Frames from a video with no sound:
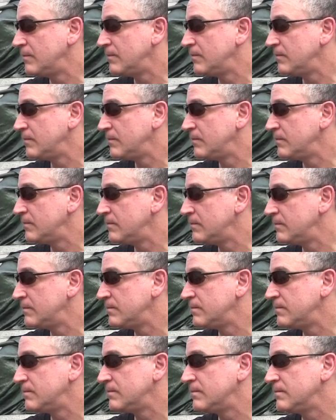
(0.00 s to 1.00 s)

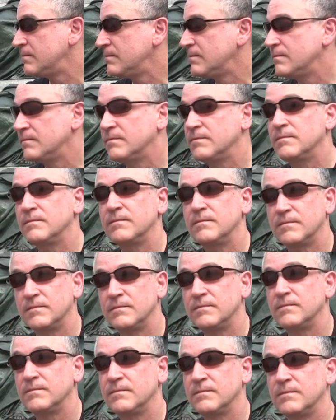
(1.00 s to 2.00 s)

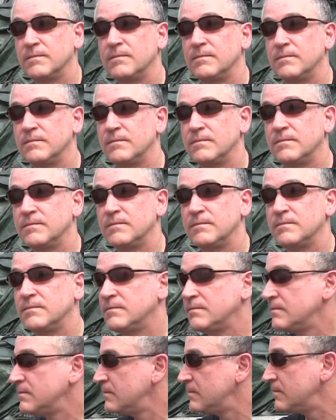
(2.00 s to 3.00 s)

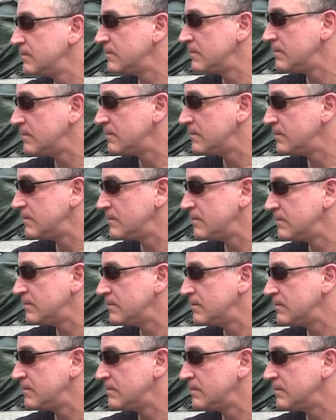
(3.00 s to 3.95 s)
(silent)